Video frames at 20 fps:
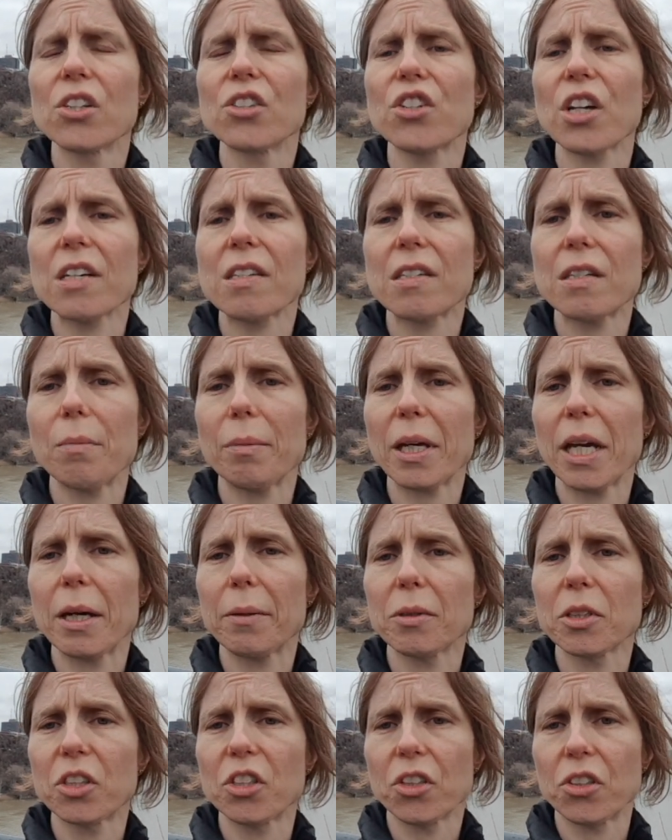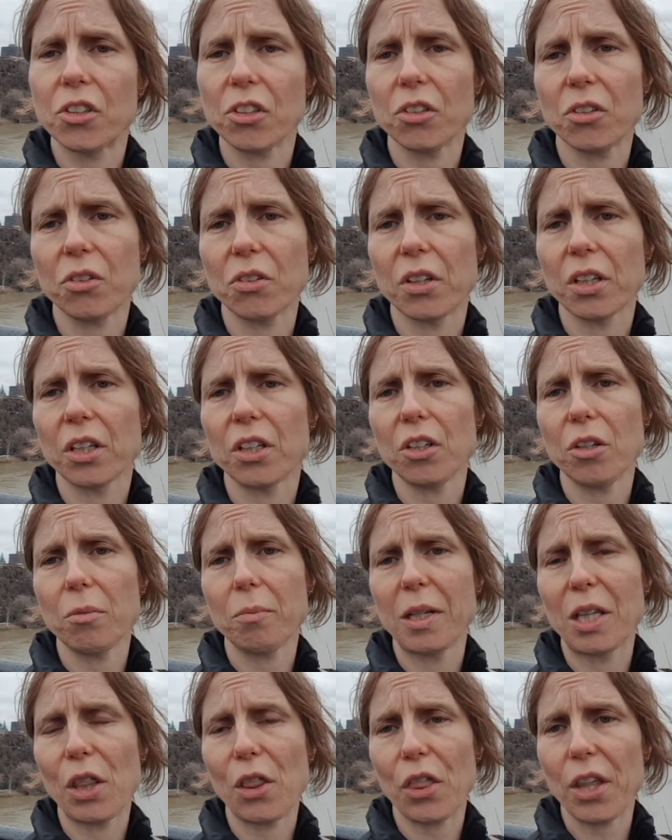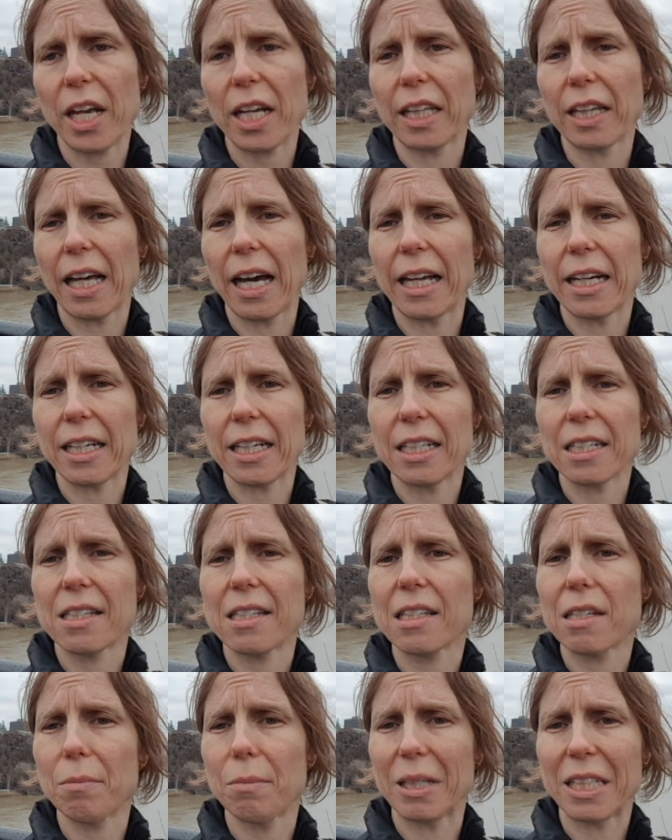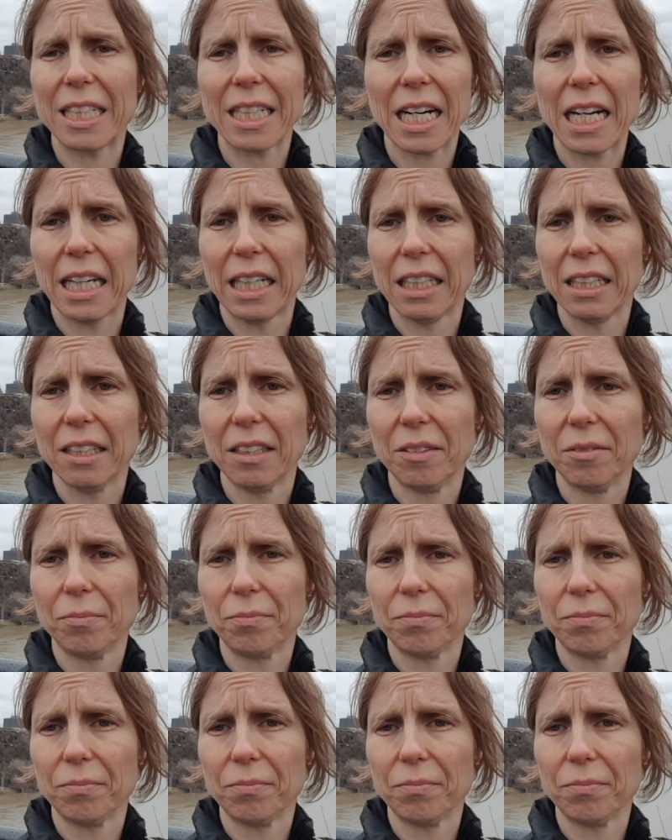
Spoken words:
just to be able to do the human thing that needs to be done.